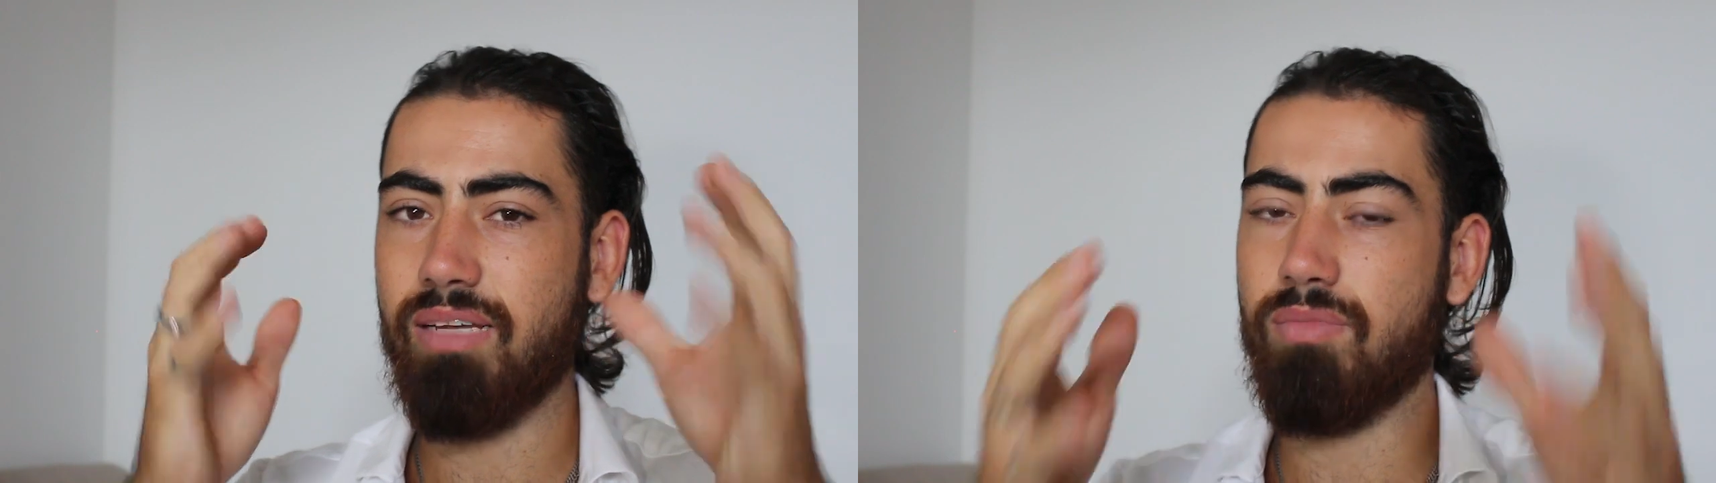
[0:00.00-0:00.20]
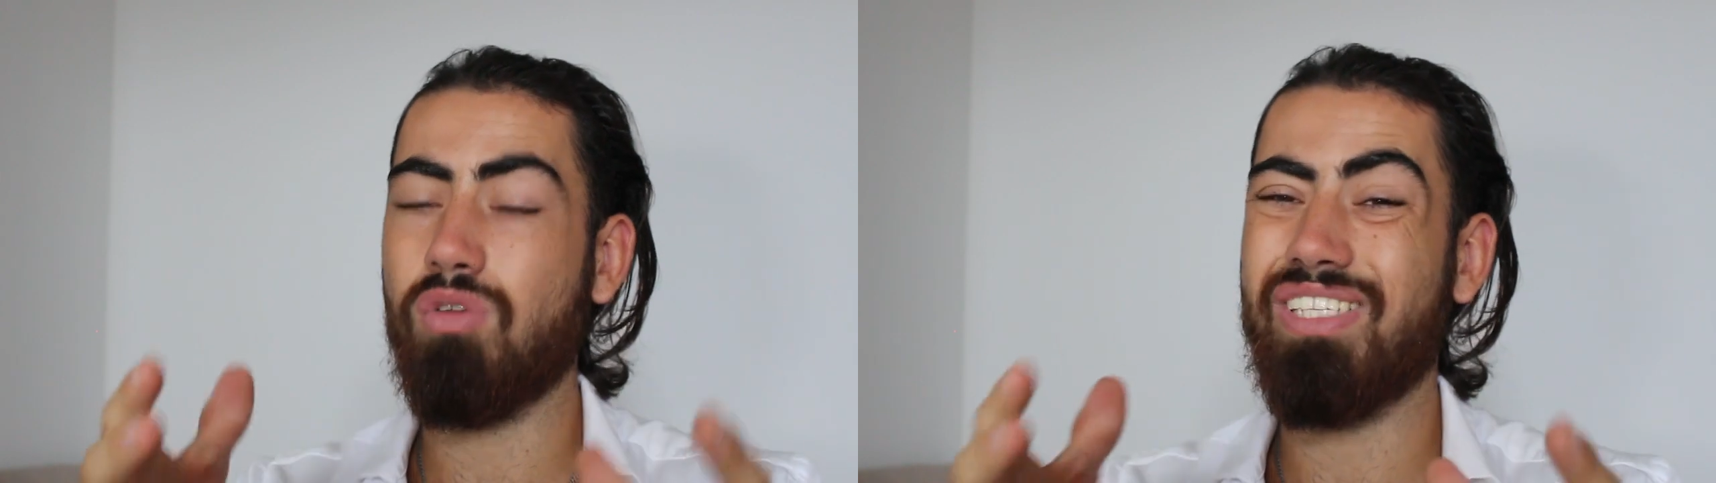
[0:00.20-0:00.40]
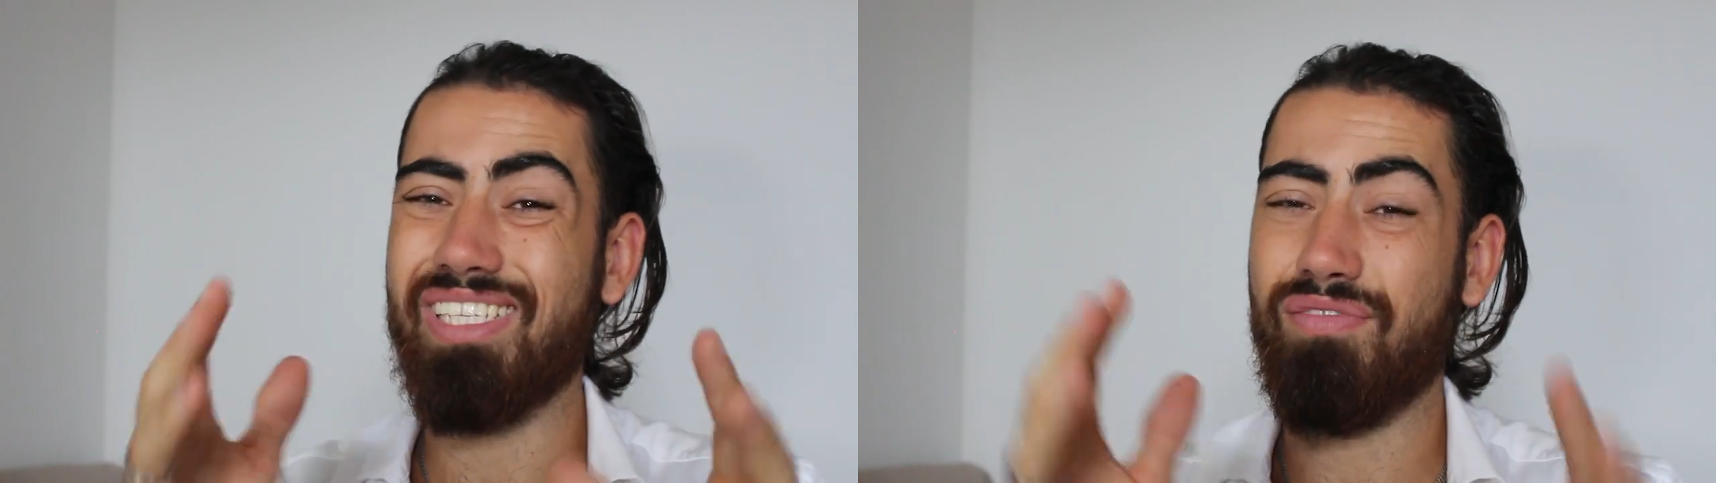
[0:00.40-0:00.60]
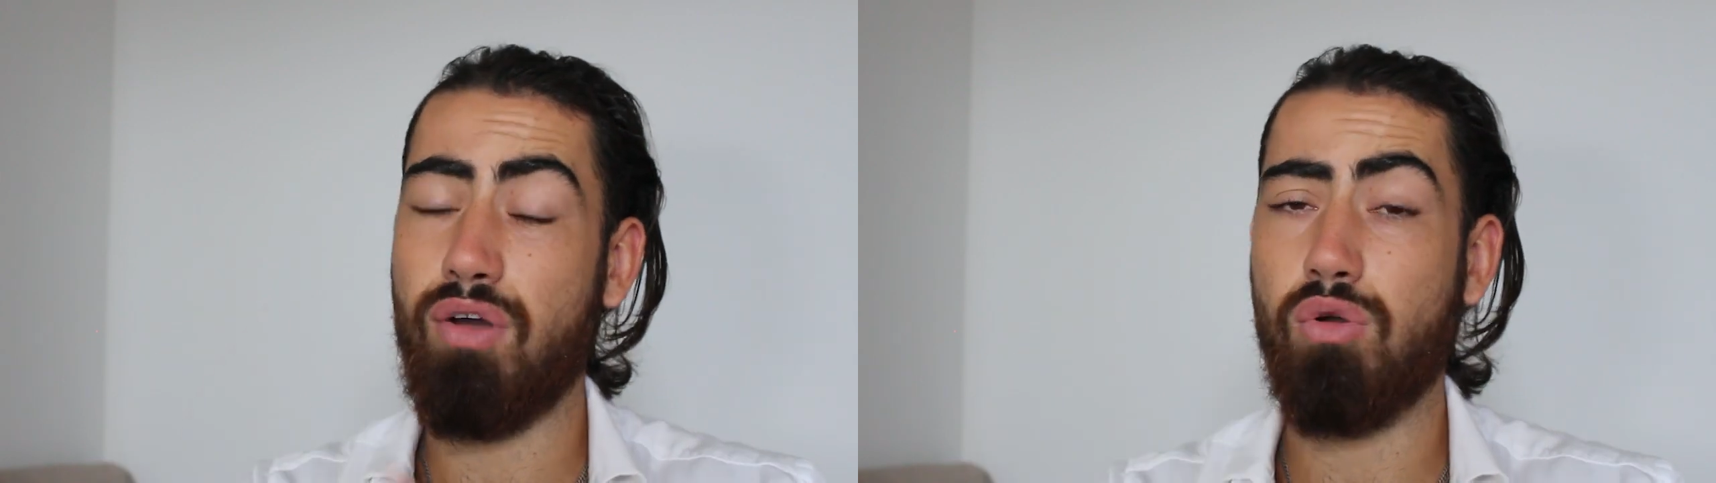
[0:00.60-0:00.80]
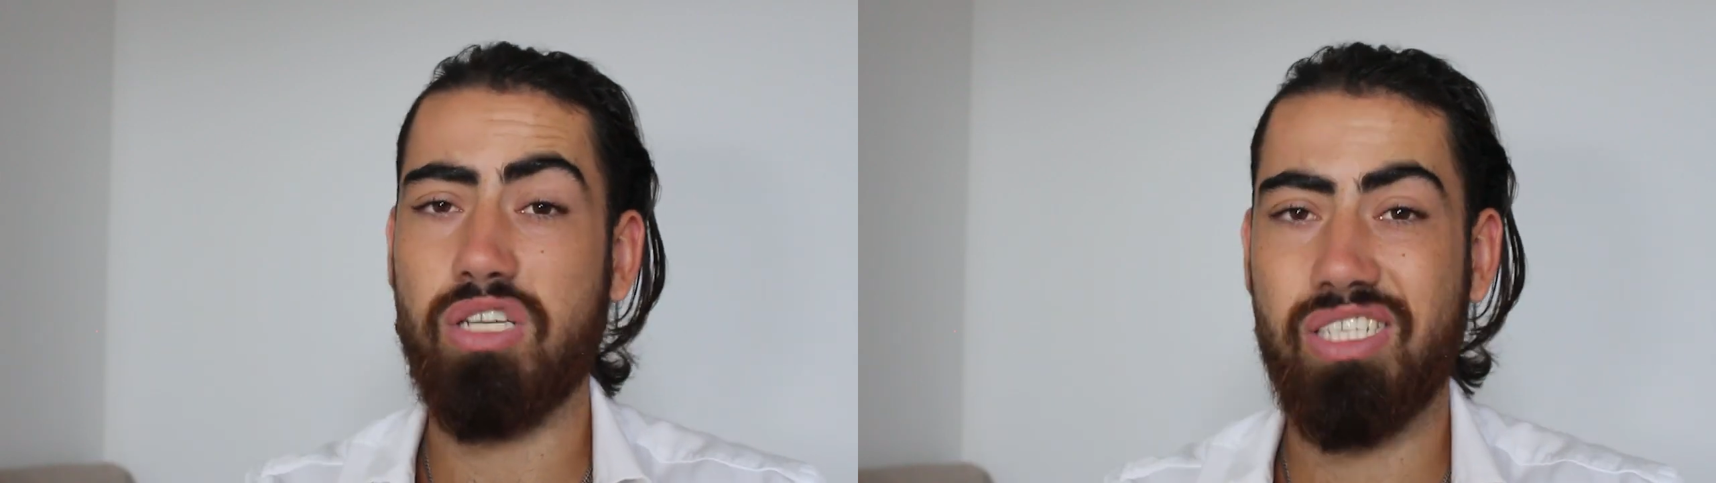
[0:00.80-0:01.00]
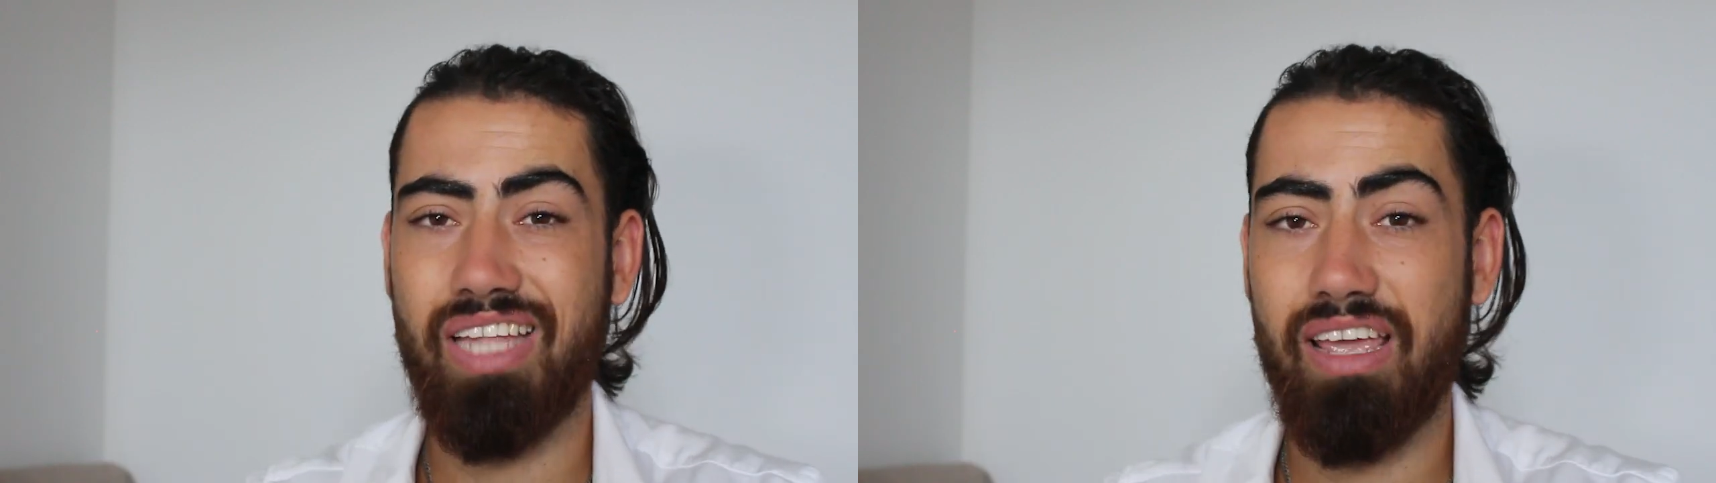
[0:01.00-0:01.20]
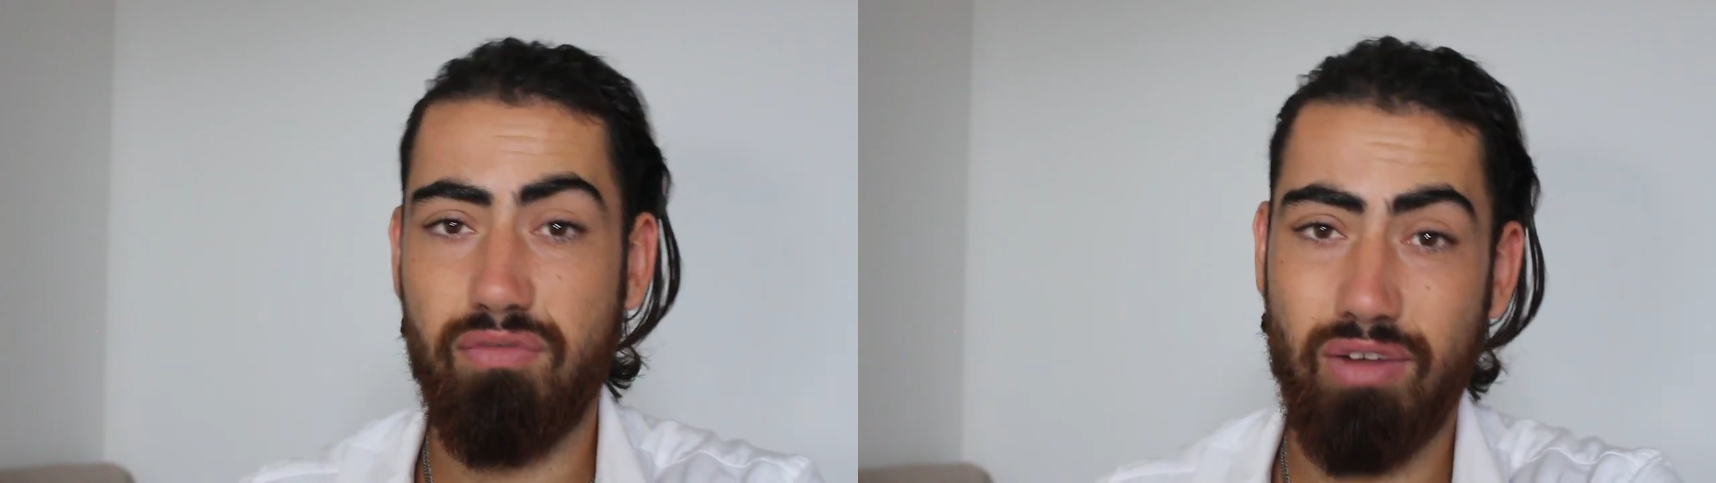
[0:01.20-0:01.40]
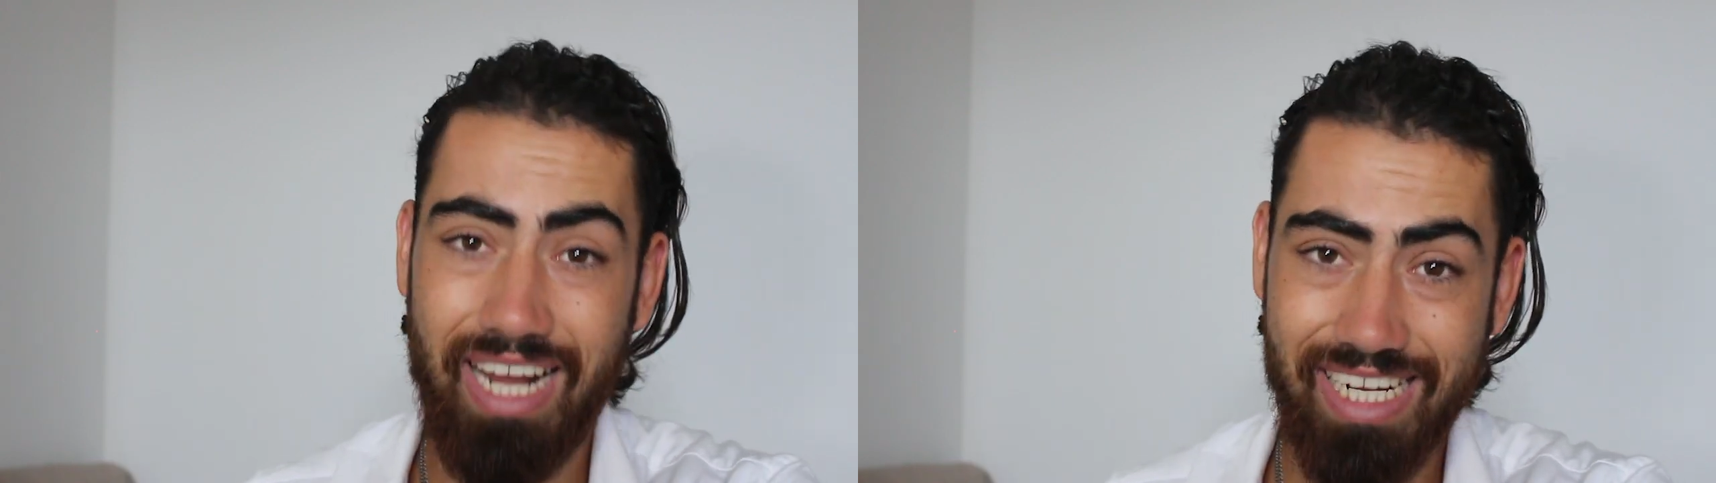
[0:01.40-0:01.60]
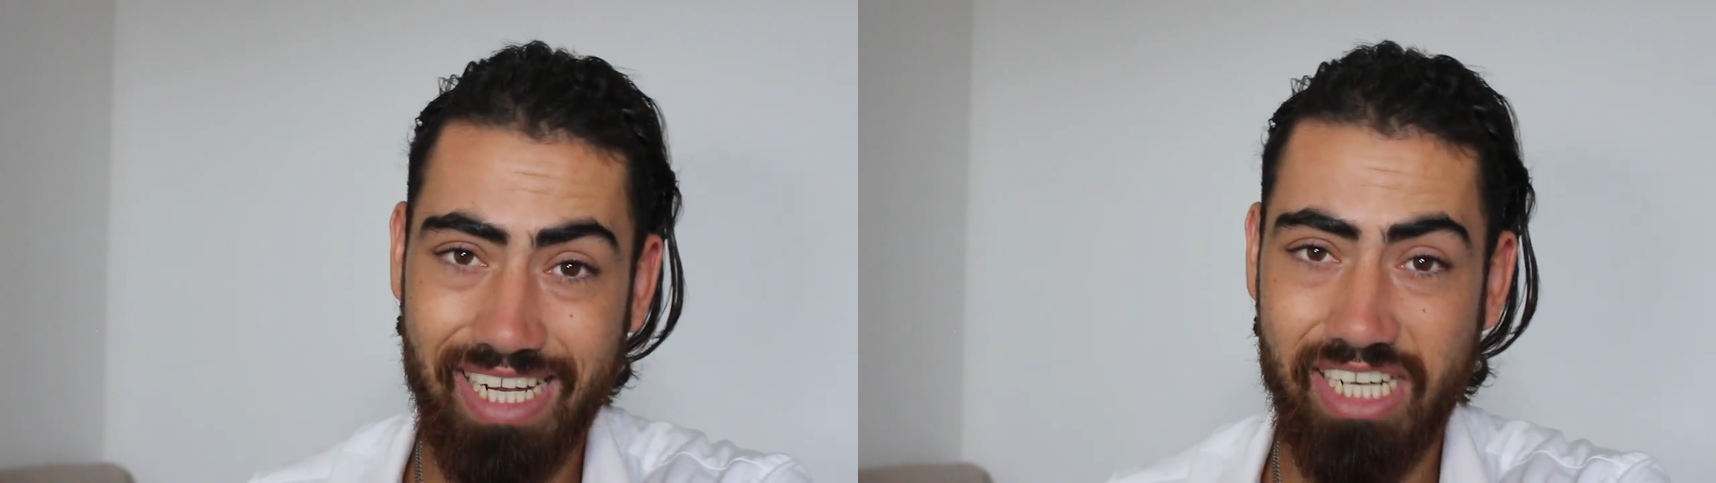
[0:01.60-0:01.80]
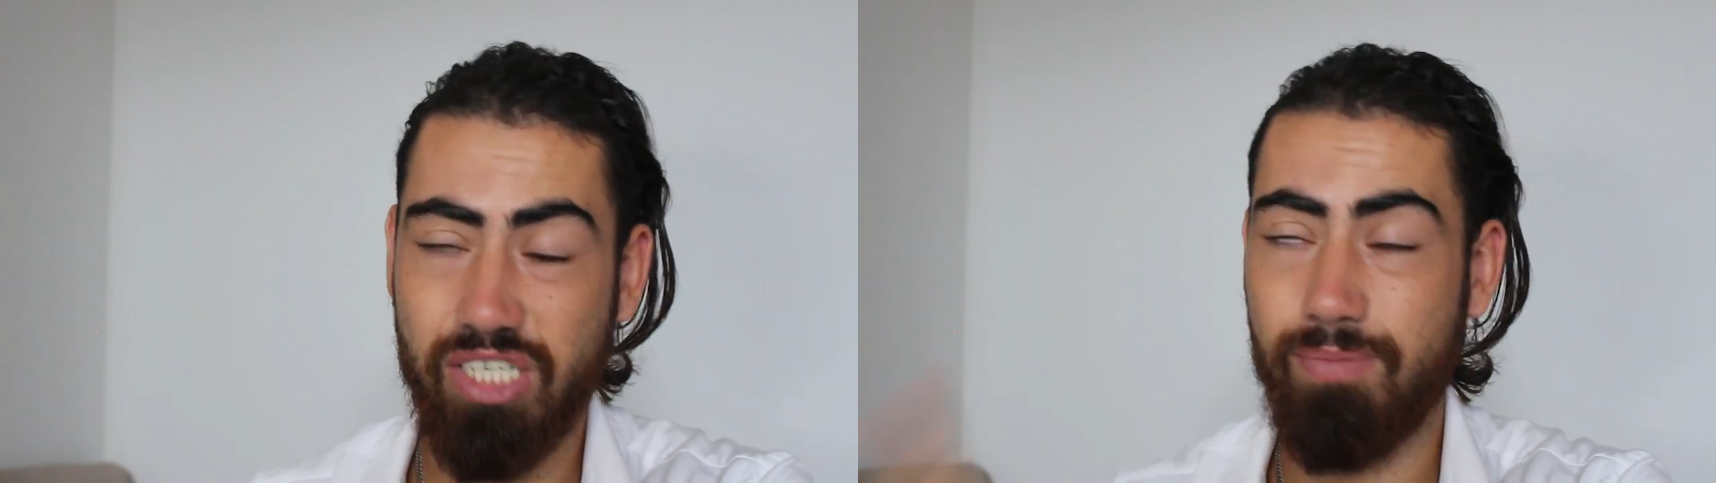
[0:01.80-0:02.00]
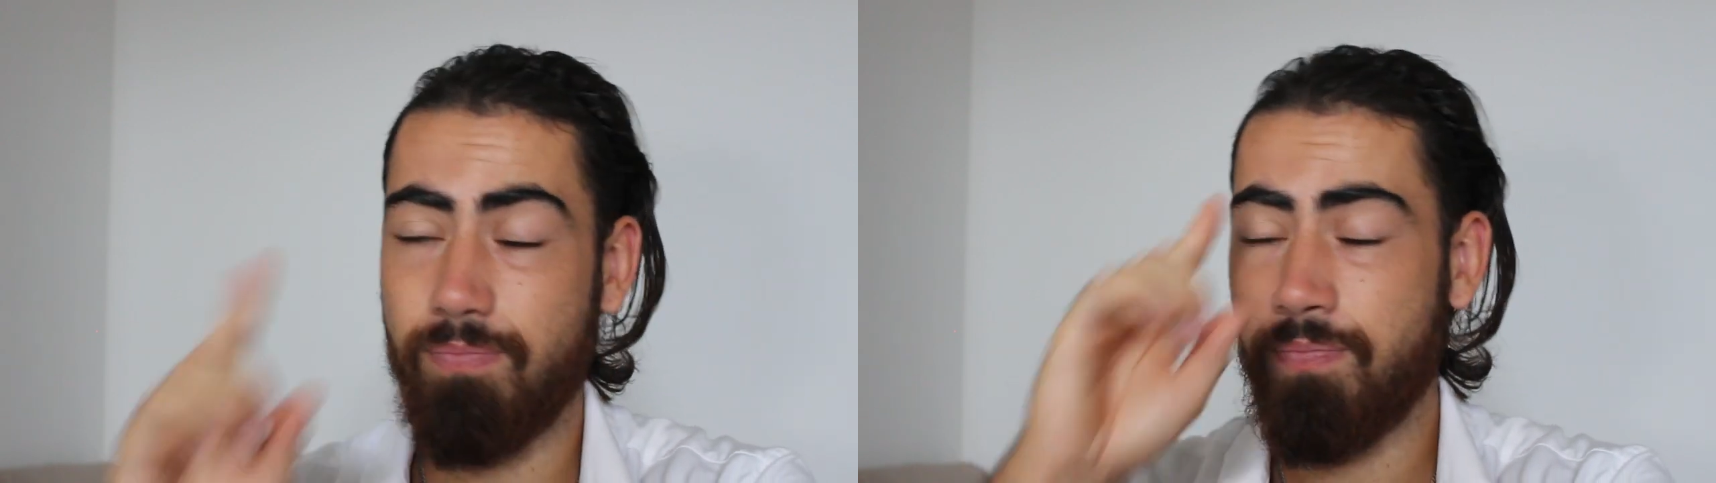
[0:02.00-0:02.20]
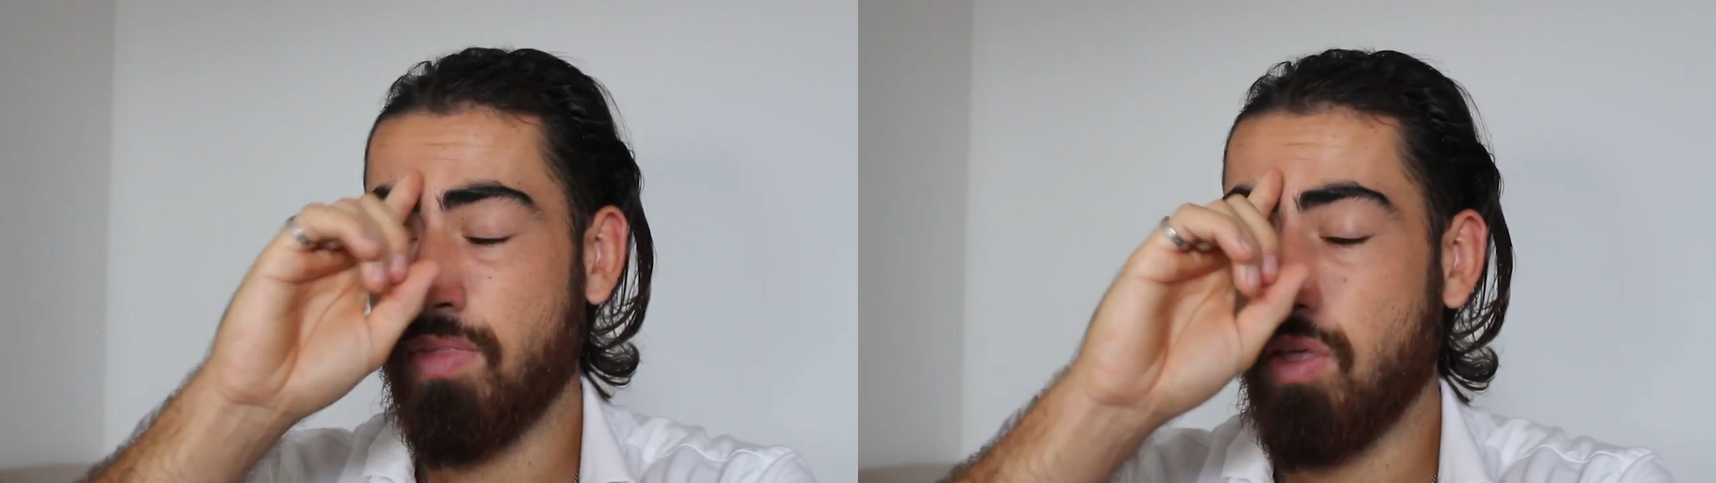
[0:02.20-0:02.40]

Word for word: hypnosis is a focused state of relaxation.